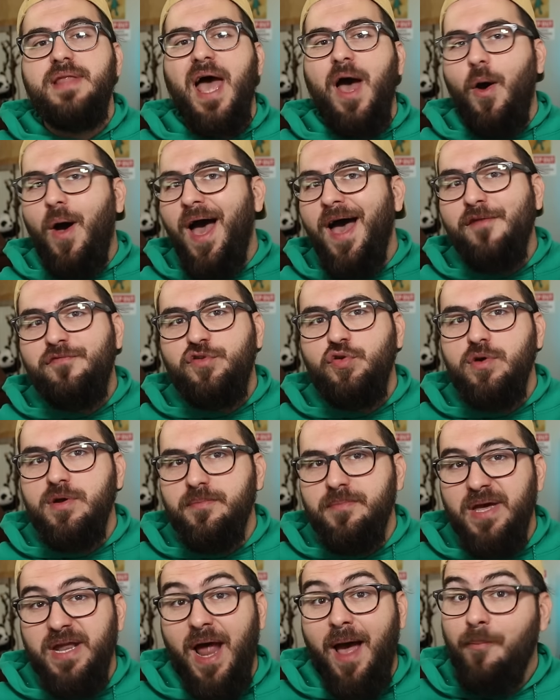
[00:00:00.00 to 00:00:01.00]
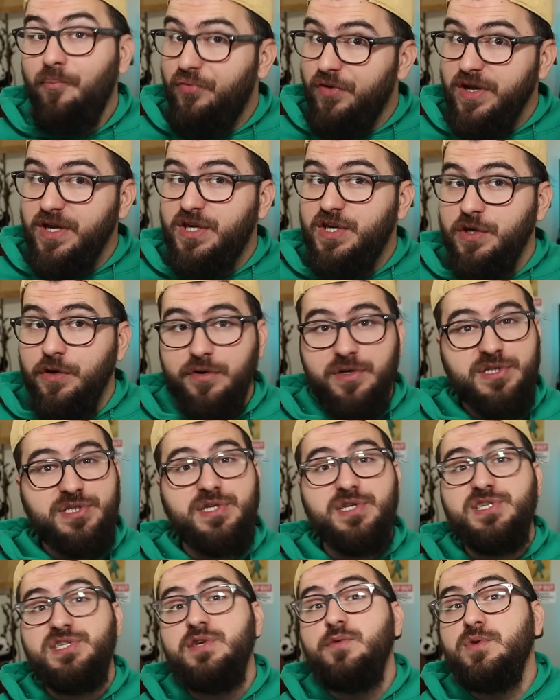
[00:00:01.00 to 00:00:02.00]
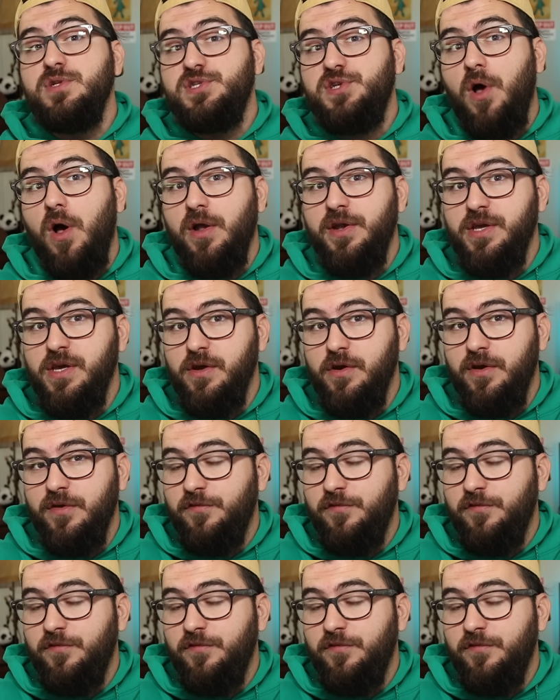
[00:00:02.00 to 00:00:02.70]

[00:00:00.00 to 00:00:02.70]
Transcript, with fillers: Now, I have to admit, I'm pretty curious to see what's on here,